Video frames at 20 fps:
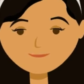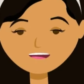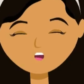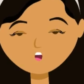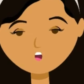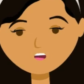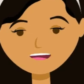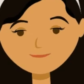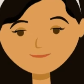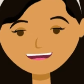
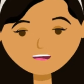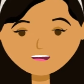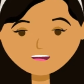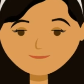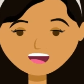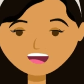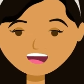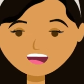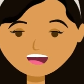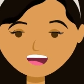from
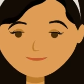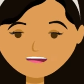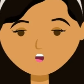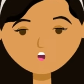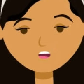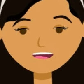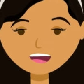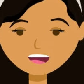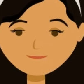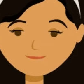Efficiency
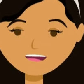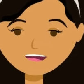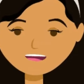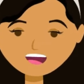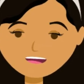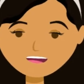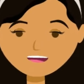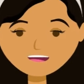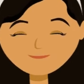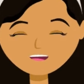Maine
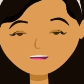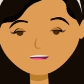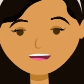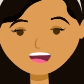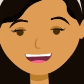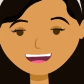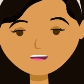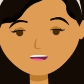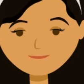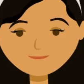shows that
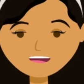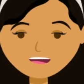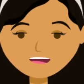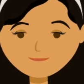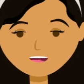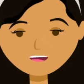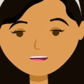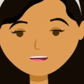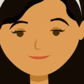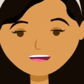these
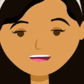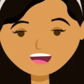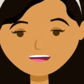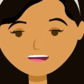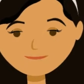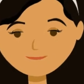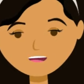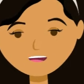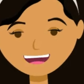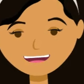systems can
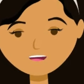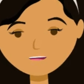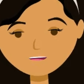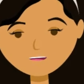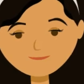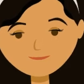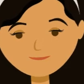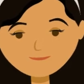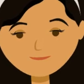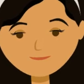deliver
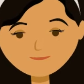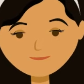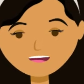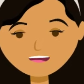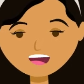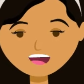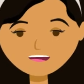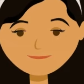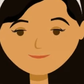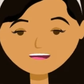comfort
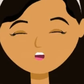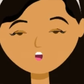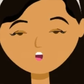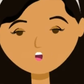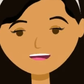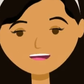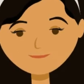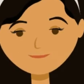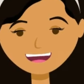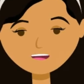and cost
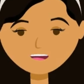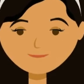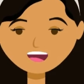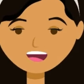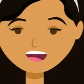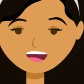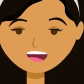savings